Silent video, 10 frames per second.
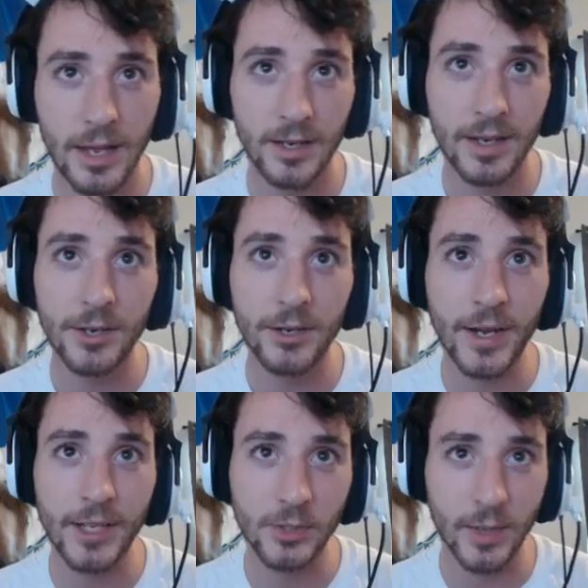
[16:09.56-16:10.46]
your
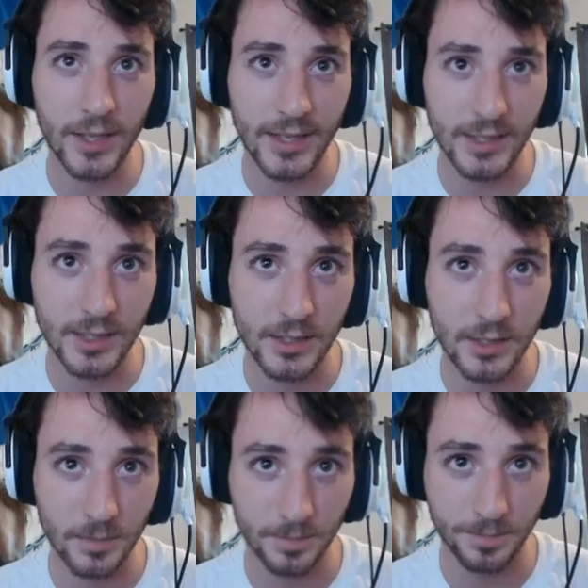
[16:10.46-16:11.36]
history lessons.
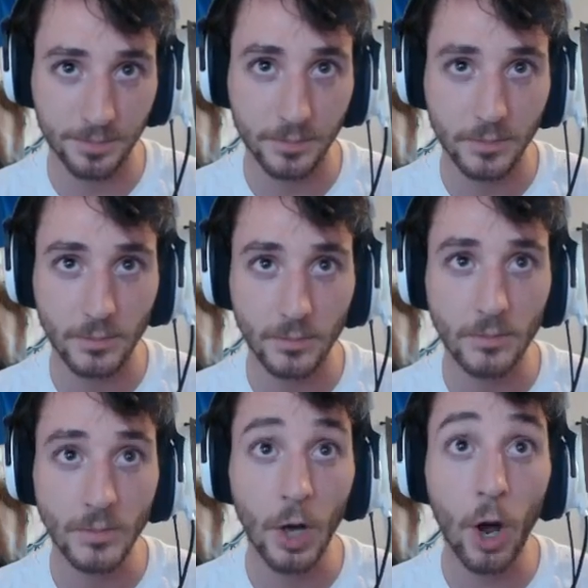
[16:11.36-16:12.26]

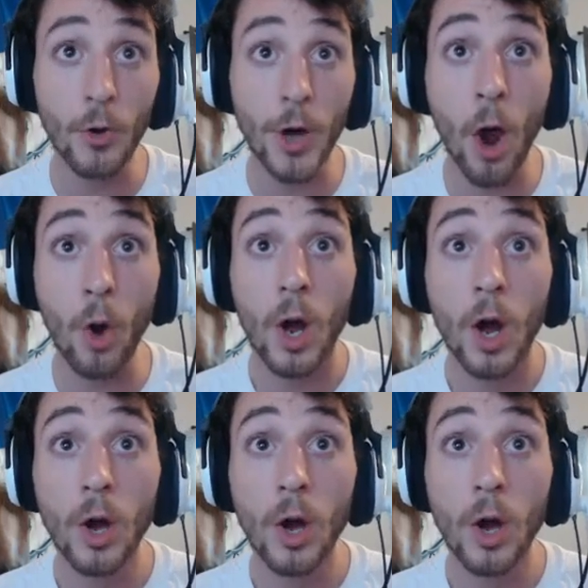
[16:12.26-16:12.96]
Oh no!